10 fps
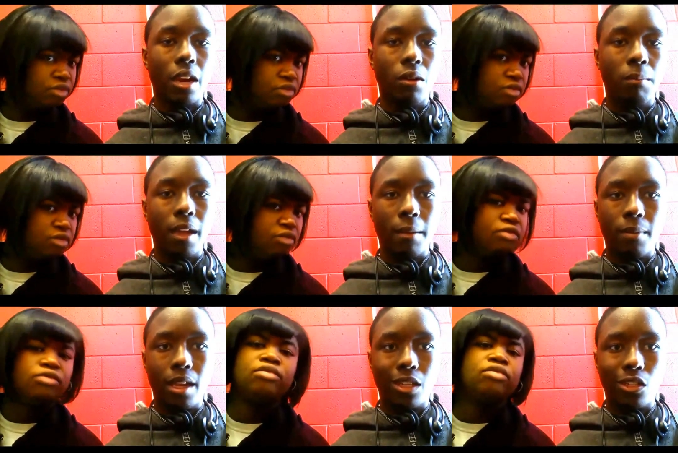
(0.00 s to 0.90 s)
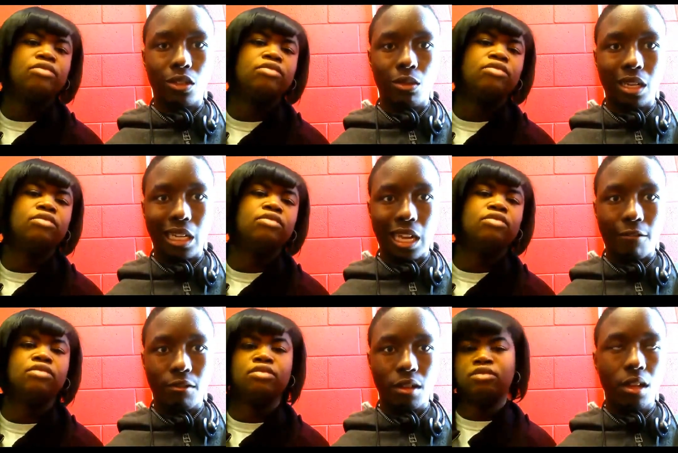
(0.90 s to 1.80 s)
Speaker 1: Scandal. BAP had just sued and
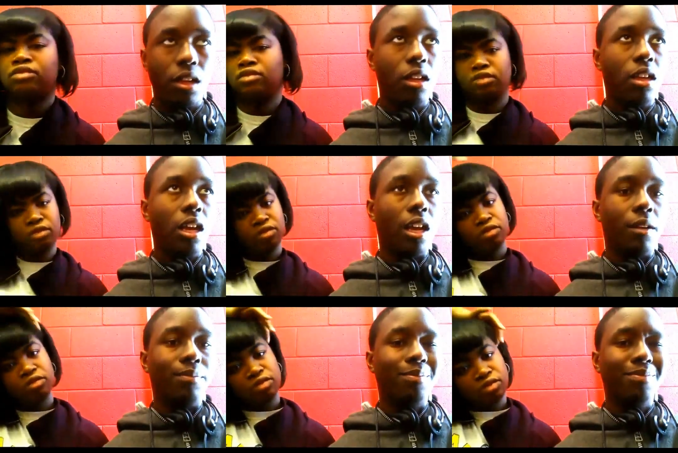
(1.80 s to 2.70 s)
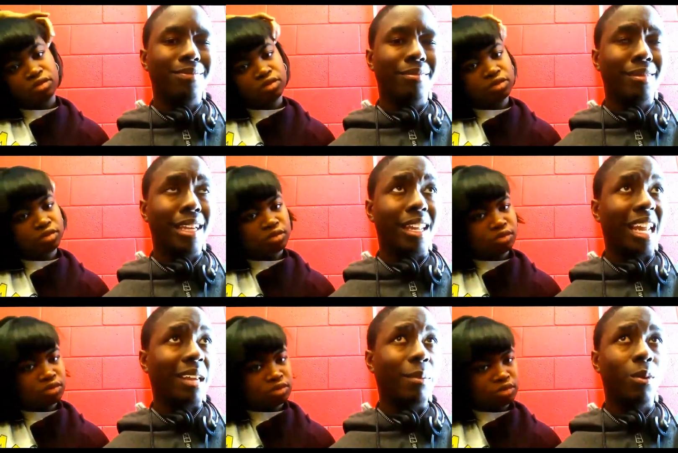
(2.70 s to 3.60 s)
left, and a
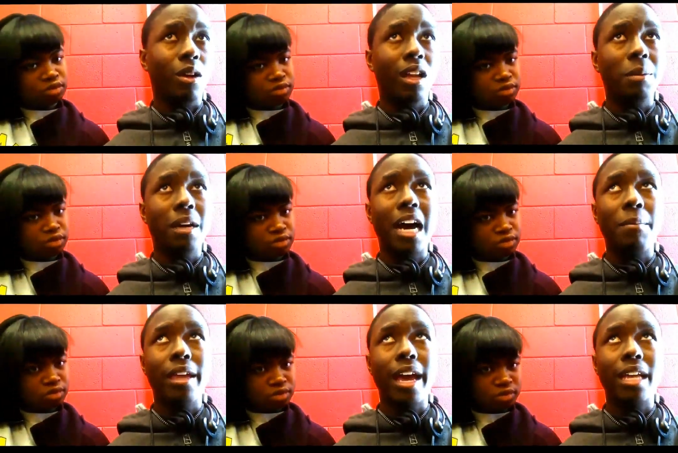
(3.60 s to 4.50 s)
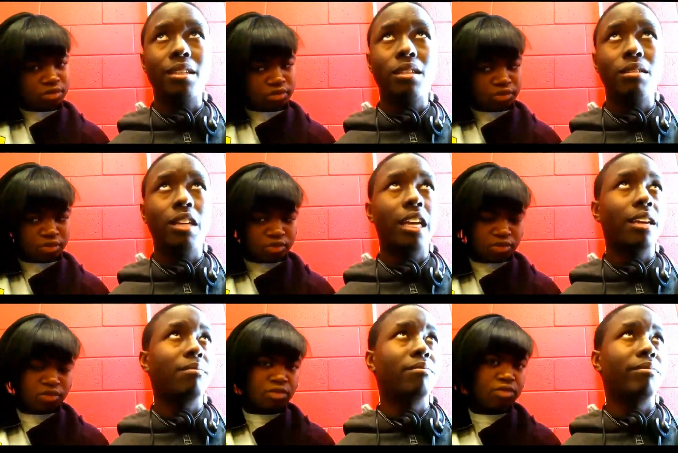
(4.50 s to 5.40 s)
lot of people were calling them copycats.
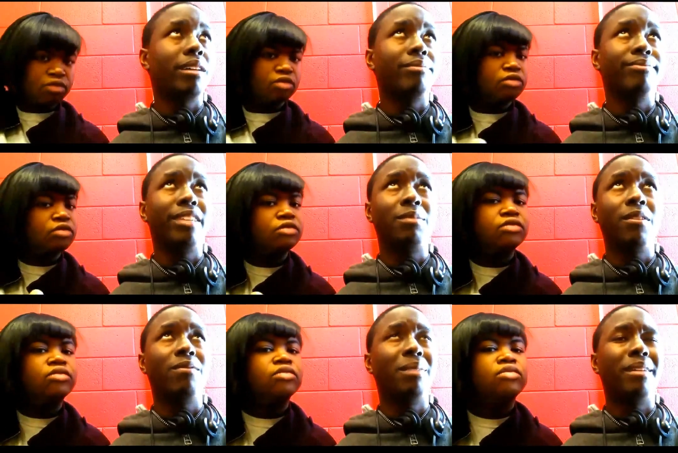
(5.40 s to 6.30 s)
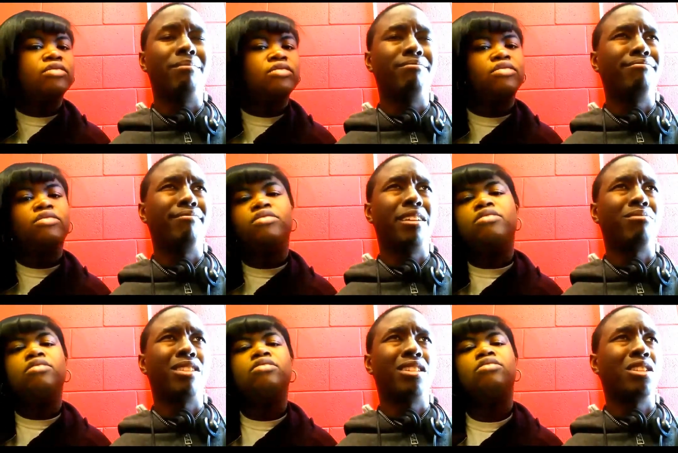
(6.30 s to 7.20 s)
But let's be, I mean,
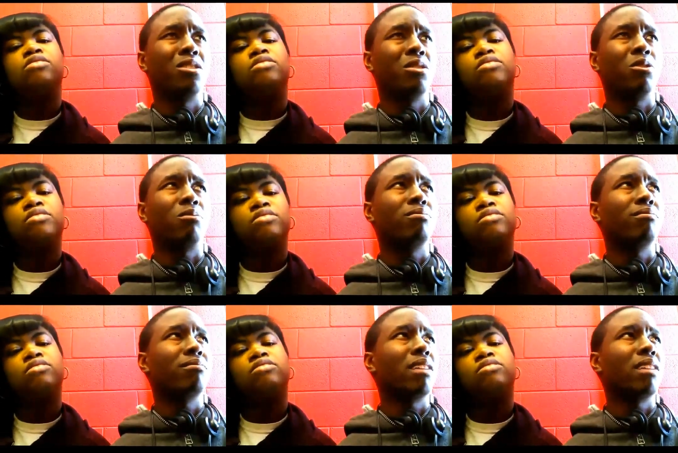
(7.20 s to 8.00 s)
they're the sister group.